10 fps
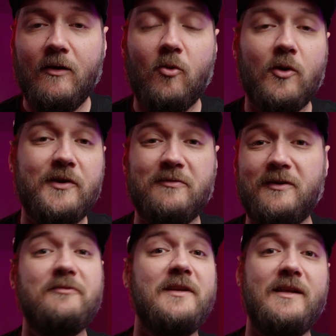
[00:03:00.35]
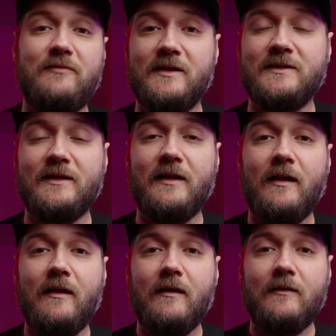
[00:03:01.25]
or your 15th visit,
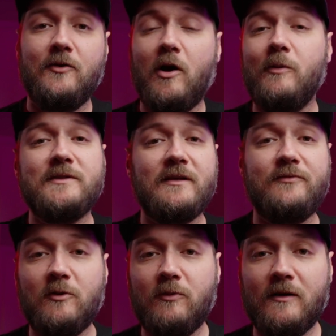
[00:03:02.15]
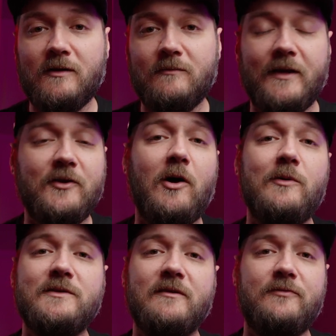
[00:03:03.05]
you're always gonna feel welcome and you're
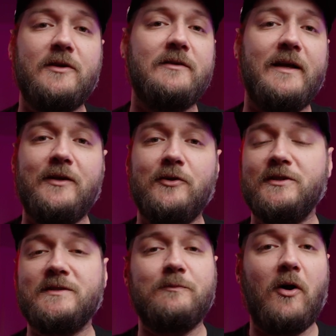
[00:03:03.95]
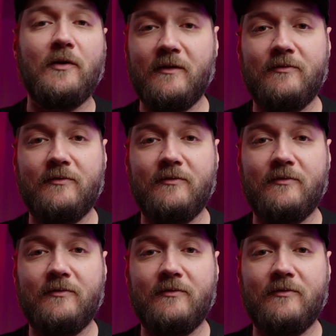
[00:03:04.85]
always gonna feel like you're just part of the